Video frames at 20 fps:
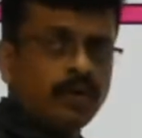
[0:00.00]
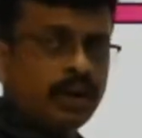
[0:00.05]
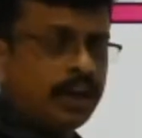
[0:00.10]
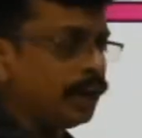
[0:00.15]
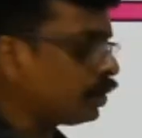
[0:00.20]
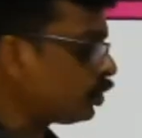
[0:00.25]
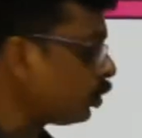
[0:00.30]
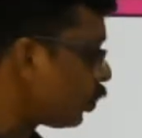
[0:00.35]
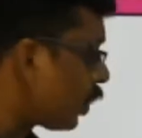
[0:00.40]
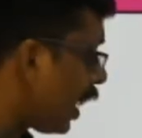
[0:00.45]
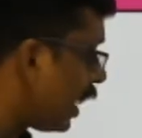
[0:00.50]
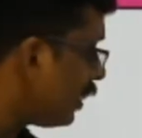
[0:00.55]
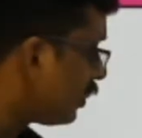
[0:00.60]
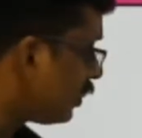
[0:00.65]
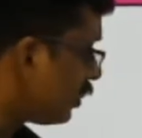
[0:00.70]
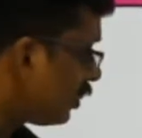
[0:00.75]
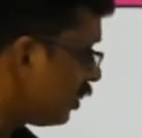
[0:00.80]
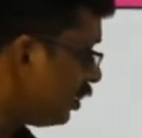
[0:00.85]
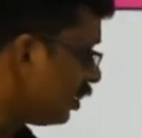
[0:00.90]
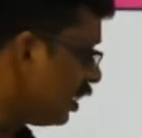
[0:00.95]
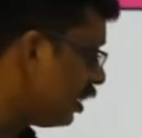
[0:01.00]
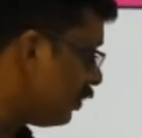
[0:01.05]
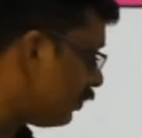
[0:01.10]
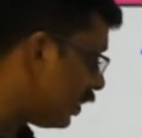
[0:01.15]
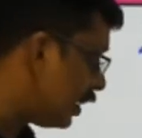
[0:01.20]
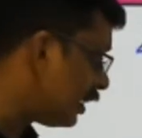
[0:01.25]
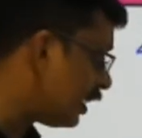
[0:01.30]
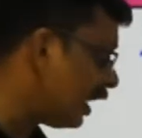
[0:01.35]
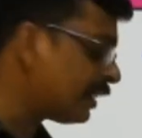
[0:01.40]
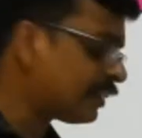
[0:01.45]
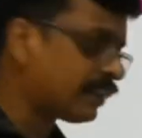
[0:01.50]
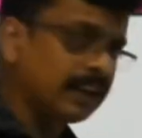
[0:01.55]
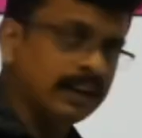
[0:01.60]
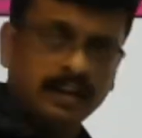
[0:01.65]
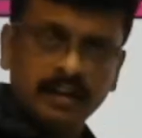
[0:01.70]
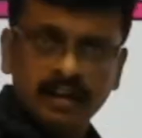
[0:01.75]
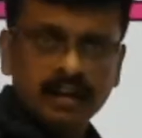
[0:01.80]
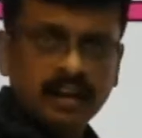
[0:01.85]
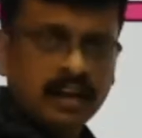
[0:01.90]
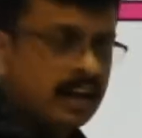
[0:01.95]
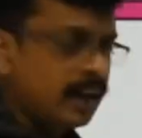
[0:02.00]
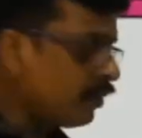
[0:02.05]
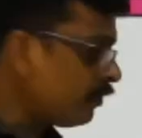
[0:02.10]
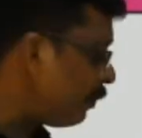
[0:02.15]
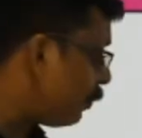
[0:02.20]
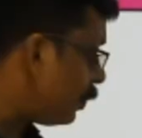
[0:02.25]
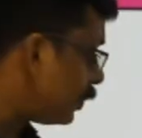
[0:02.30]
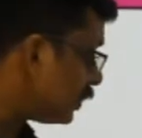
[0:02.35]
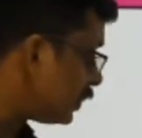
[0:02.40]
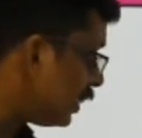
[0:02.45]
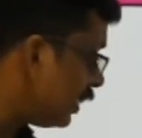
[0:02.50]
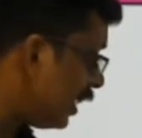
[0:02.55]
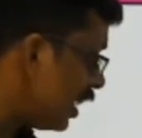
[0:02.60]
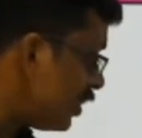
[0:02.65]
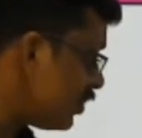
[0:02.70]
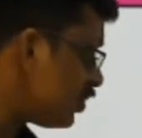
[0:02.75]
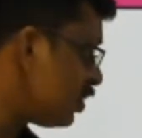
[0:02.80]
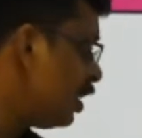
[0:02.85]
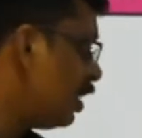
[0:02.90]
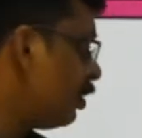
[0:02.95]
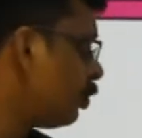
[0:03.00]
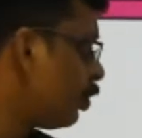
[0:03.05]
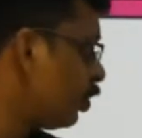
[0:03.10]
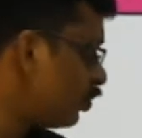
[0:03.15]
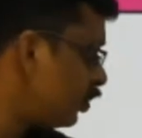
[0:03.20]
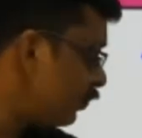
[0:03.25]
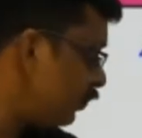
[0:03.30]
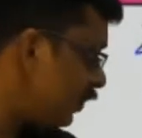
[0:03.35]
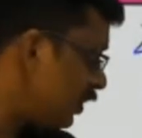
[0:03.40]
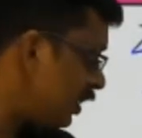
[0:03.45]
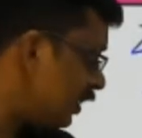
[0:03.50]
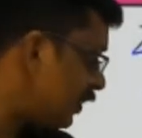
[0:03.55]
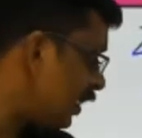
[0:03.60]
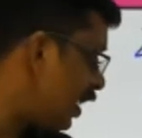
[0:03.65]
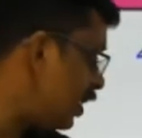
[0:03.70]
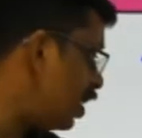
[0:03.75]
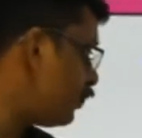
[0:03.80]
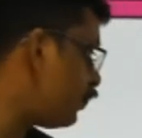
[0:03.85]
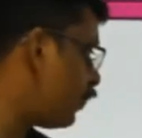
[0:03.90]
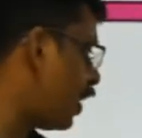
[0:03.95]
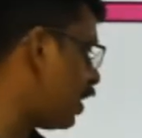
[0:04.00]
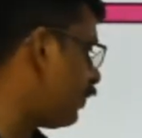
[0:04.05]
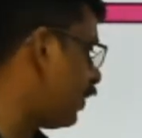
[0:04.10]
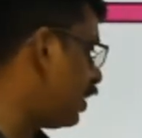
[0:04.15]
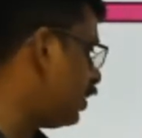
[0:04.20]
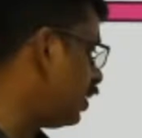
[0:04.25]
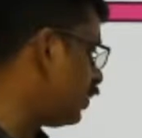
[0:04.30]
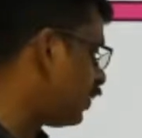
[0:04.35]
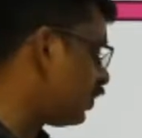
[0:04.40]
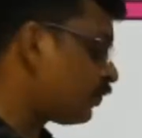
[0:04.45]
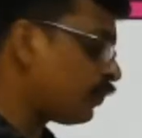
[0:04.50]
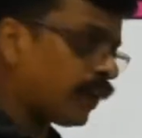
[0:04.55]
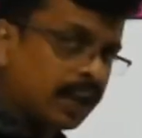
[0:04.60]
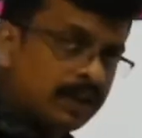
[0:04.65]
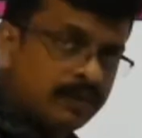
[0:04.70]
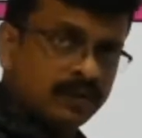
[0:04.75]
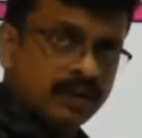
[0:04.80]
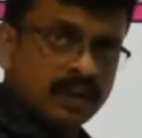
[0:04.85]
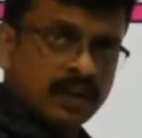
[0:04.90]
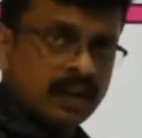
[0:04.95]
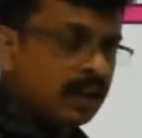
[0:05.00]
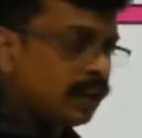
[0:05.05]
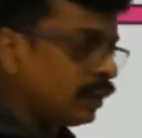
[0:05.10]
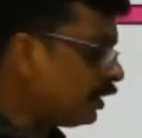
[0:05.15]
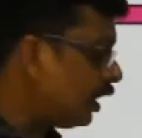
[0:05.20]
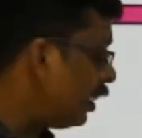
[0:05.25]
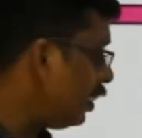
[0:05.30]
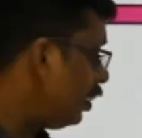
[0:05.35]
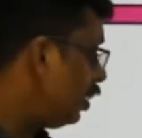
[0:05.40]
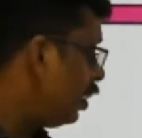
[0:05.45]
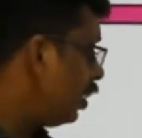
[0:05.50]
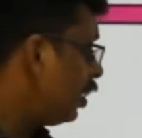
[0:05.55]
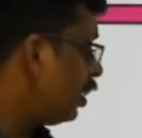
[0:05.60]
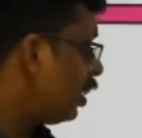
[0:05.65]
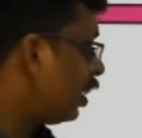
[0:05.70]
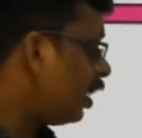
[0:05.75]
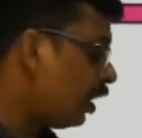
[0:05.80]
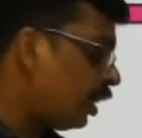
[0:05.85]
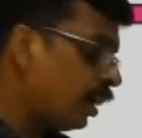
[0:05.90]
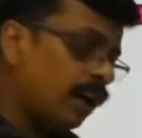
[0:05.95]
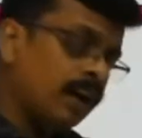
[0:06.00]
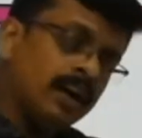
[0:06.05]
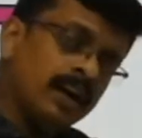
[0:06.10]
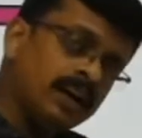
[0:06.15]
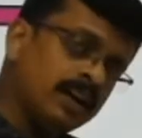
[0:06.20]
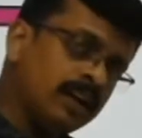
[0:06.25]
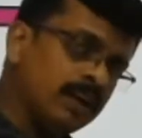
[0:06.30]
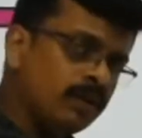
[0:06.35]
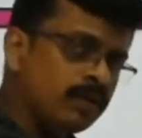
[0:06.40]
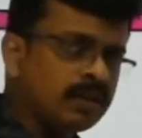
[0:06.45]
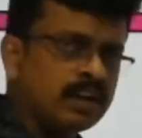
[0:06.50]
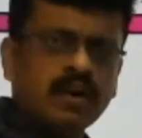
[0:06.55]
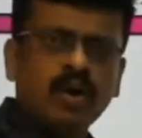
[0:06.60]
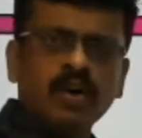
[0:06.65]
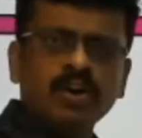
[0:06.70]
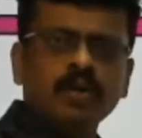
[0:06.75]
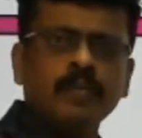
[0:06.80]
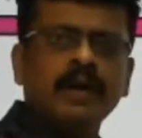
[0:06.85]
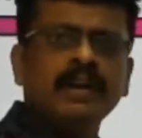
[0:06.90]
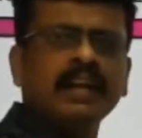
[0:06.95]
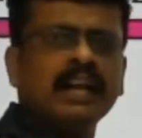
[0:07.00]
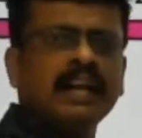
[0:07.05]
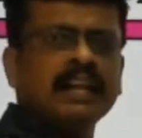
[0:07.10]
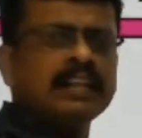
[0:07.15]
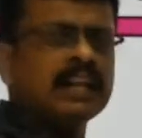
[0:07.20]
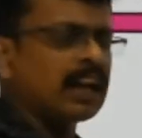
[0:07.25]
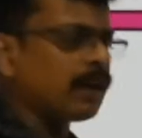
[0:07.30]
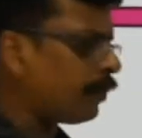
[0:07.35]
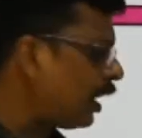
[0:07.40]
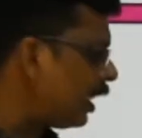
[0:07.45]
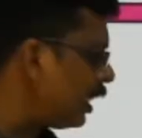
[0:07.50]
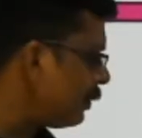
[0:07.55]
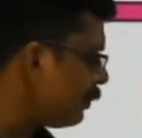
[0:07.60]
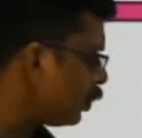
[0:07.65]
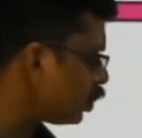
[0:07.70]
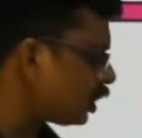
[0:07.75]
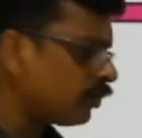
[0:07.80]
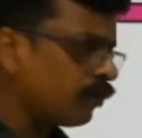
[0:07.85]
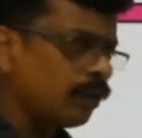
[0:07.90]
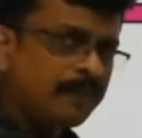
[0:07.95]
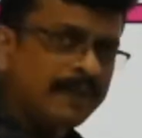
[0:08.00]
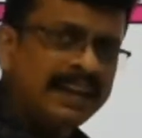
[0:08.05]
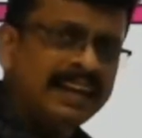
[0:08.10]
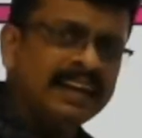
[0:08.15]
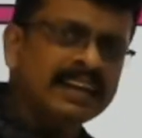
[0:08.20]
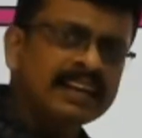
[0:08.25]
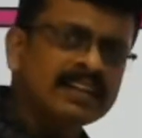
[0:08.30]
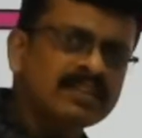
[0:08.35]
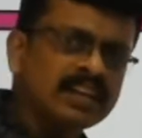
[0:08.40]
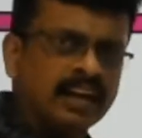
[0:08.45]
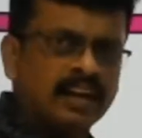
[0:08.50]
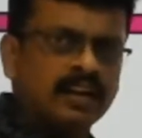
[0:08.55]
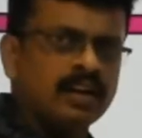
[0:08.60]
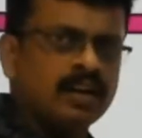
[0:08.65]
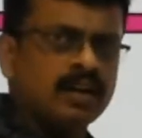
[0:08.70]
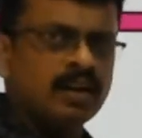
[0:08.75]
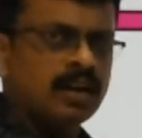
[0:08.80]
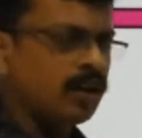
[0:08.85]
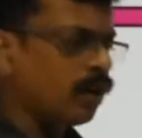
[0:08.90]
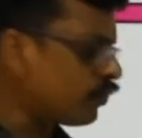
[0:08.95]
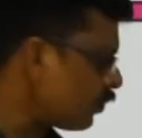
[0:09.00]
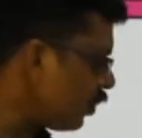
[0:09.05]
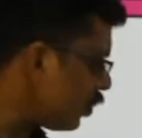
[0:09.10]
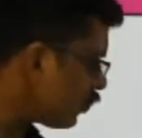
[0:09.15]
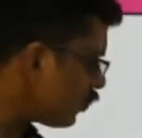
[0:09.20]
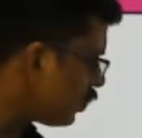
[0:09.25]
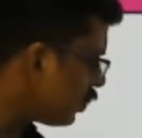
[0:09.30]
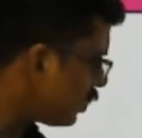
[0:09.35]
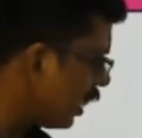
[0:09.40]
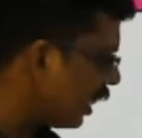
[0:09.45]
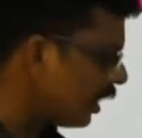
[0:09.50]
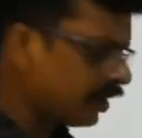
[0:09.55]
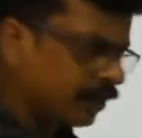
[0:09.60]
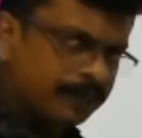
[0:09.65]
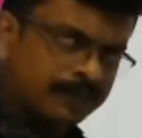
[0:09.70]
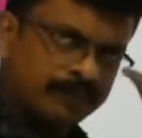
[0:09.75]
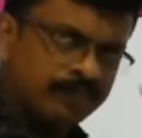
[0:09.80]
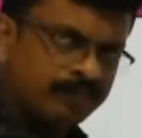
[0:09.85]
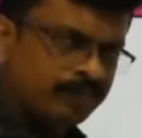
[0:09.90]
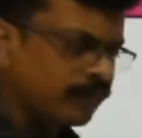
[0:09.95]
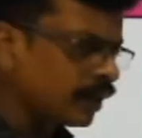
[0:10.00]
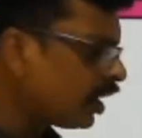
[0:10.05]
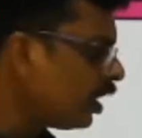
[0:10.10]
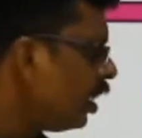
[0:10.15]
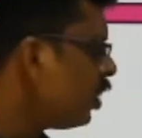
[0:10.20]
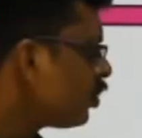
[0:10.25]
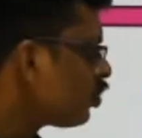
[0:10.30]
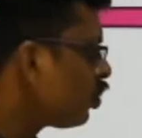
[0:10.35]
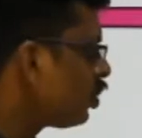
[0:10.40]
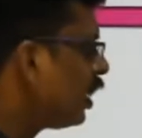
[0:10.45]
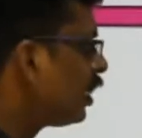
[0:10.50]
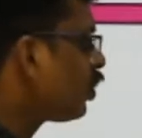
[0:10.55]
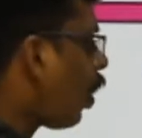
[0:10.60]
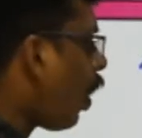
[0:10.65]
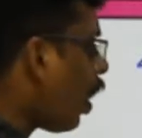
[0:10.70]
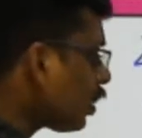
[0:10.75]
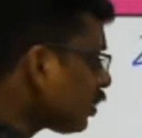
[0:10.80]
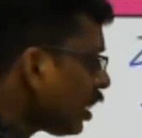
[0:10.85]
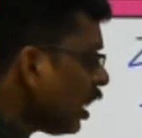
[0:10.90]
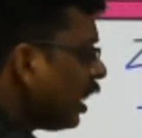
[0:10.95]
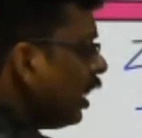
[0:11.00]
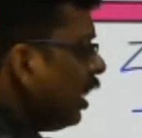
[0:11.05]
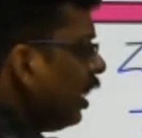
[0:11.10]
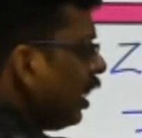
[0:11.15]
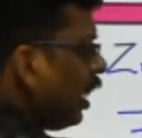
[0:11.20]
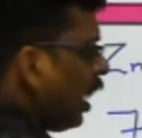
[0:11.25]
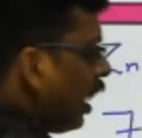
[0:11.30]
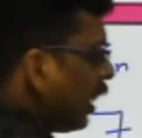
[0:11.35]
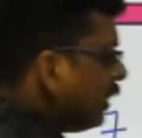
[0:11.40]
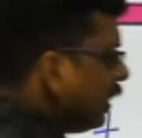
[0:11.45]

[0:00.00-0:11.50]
need to write given that 10% because if it is 85 and this is 5, then automatically the remaining portion will be 10, of course 10. So the total at